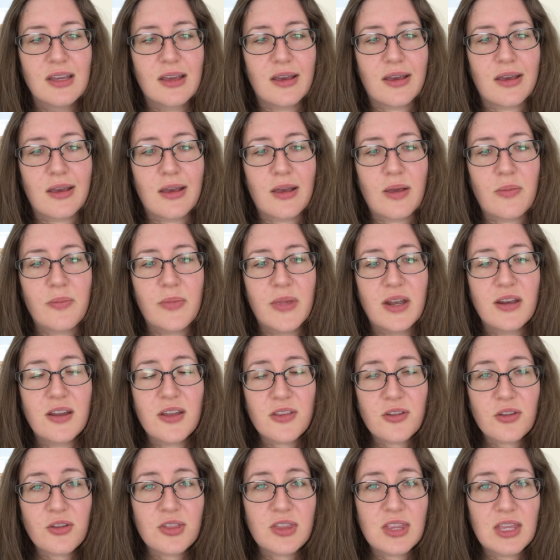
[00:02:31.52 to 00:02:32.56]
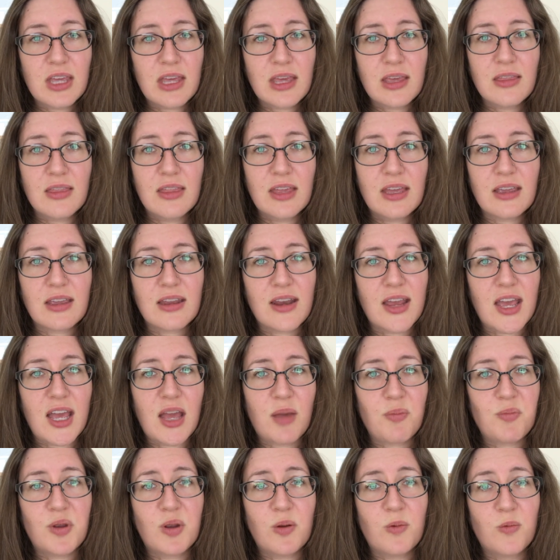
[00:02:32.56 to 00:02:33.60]
Another thing that can
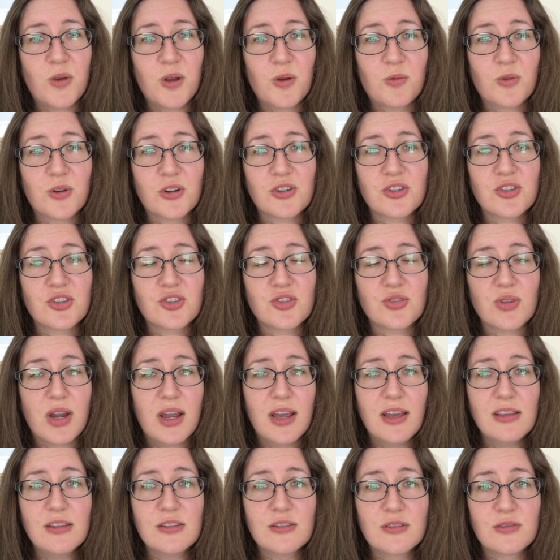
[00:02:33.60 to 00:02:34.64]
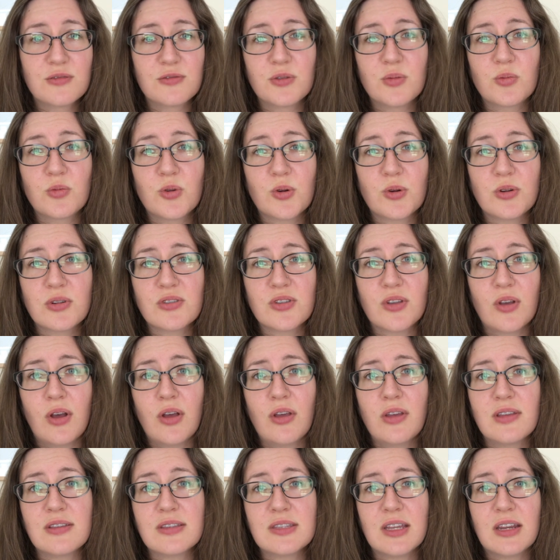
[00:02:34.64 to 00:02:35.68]
happen when we're stressed from
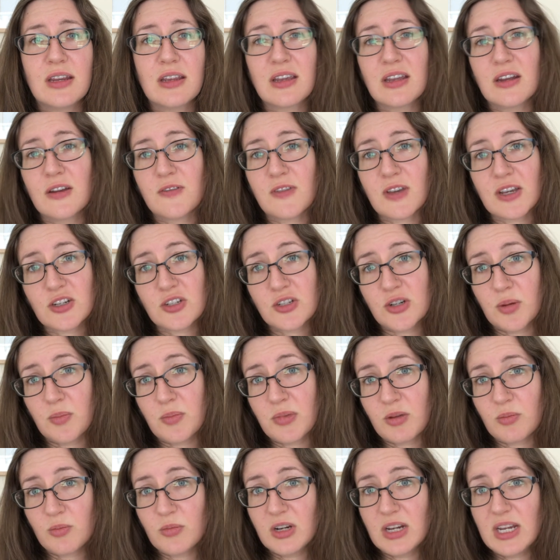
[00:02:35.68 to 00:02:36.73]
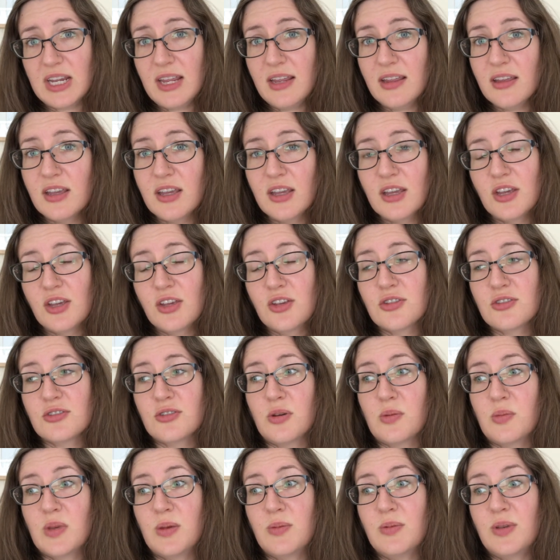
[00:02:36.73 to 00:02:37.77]
cortisol is that it can affect our memory.
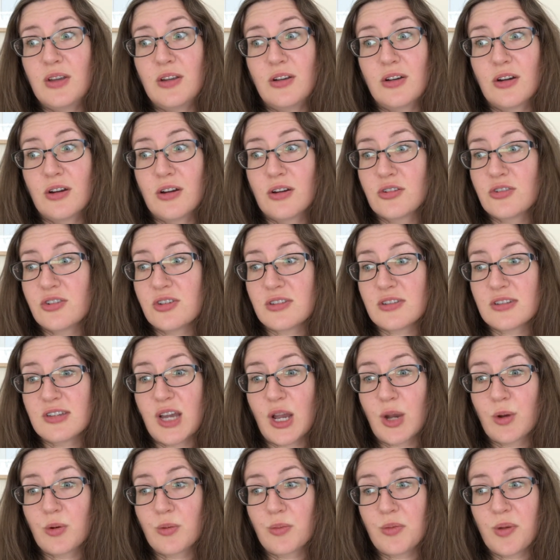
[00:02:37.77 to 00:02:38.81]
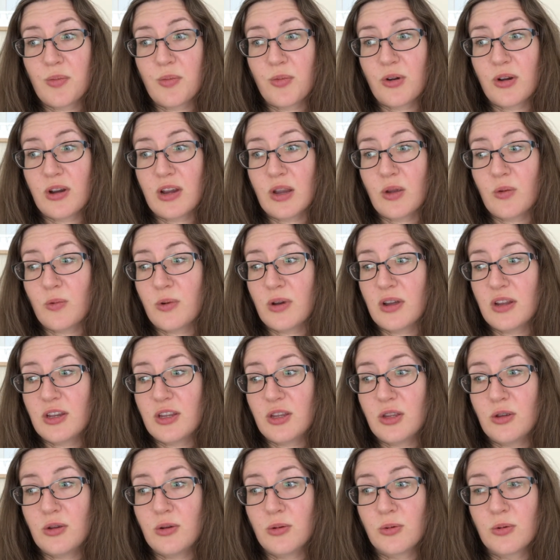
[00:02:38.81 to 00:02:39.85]
So maybe you're just not remembering what
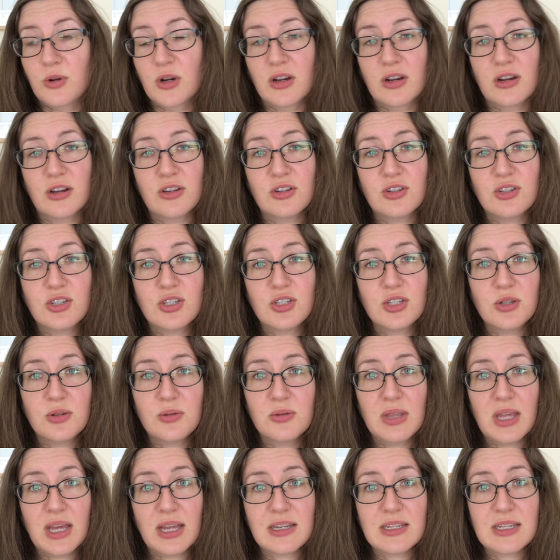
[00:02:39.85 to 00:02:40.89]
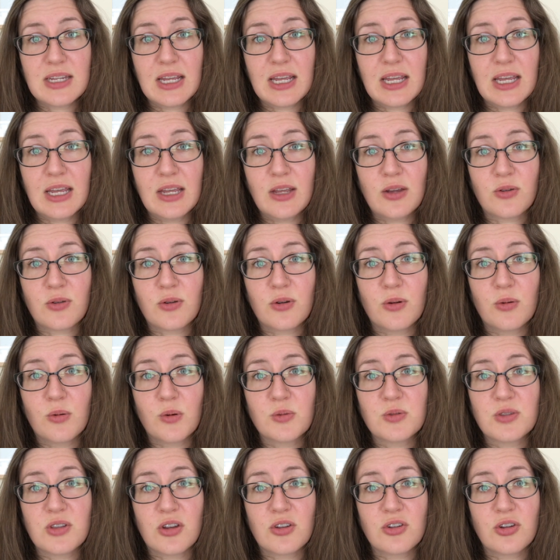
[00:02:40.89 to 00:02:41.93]
you were going to do that day, or what
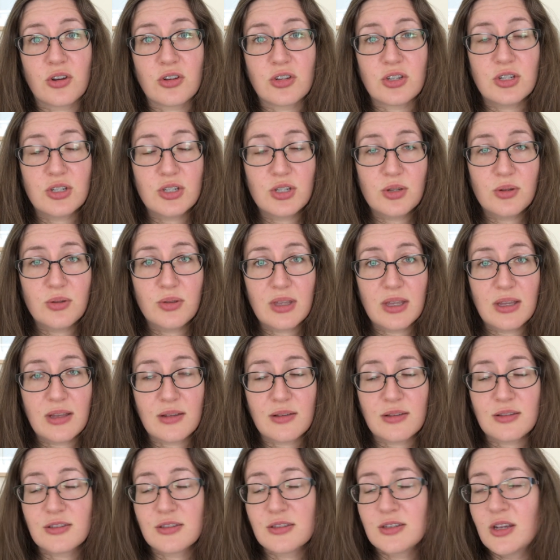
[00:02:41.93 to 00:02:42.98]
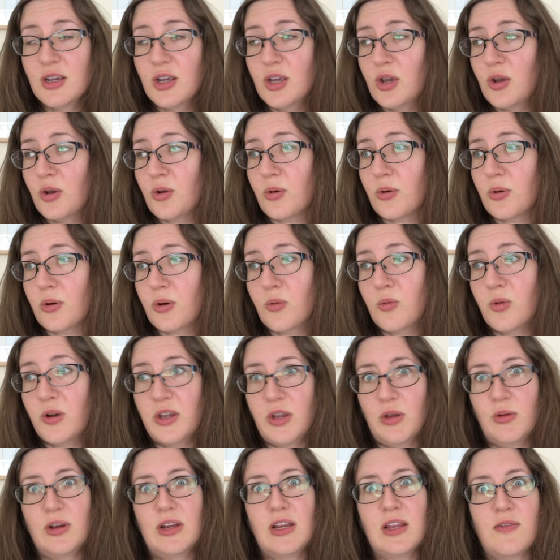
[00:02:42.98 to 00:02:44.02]
was on your to-do list, or what
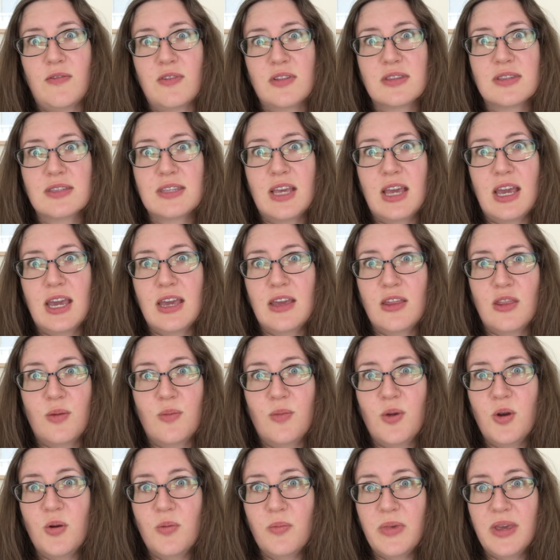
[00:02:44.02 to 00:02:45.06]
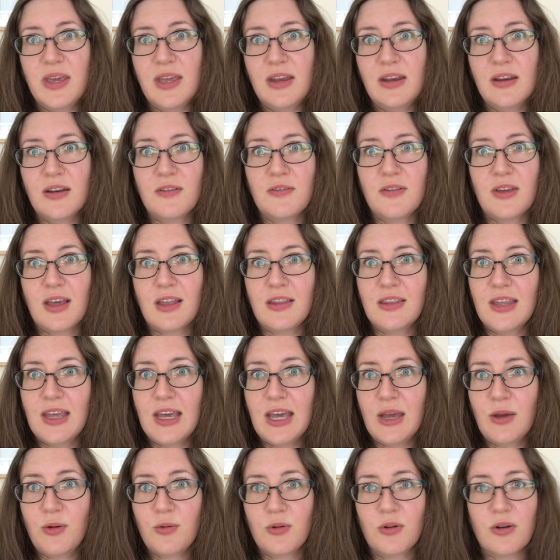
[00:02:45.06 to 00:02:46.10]
you're going to even say in the moment. I've had
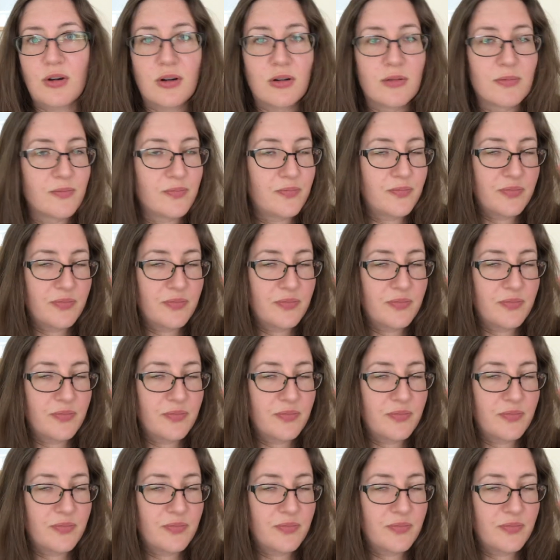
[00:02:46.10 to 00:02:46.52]
that where